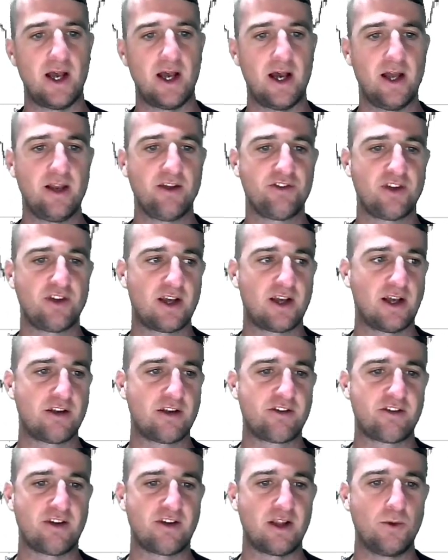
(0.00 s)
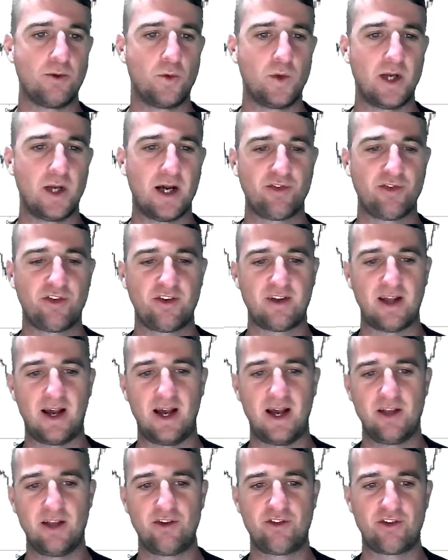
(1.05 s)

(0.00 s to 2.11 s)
And as you can see, we have started